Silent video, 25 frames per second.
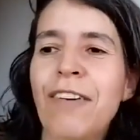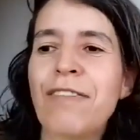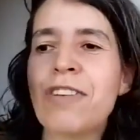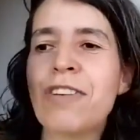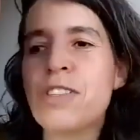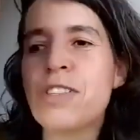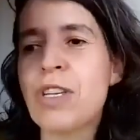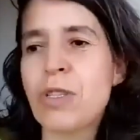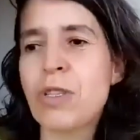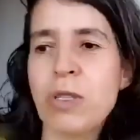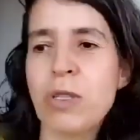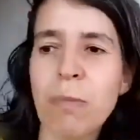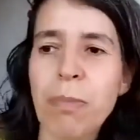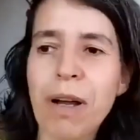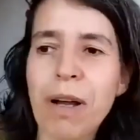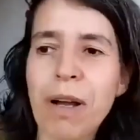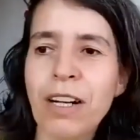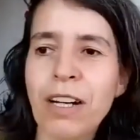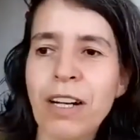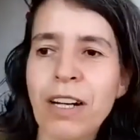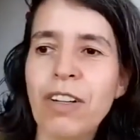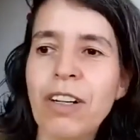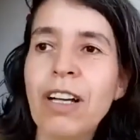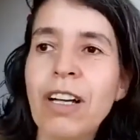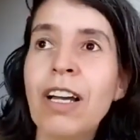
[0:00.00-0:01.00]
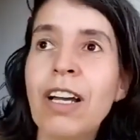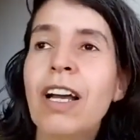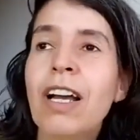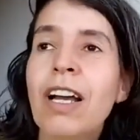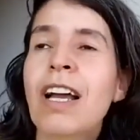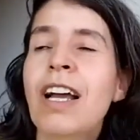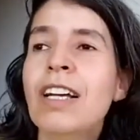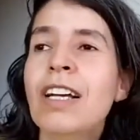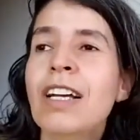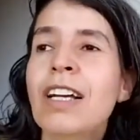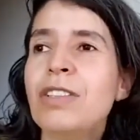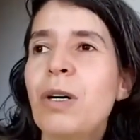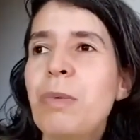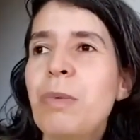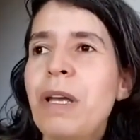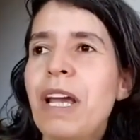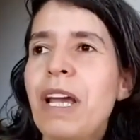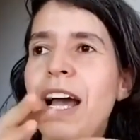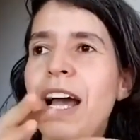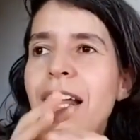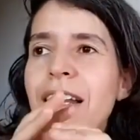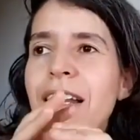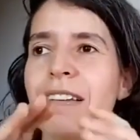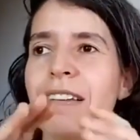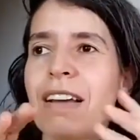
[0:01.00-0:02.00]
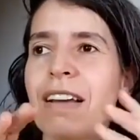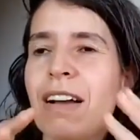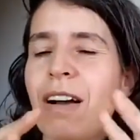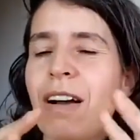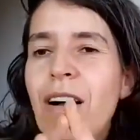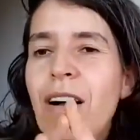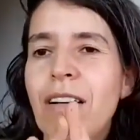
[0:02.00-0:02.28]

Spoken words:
also soprano. So we had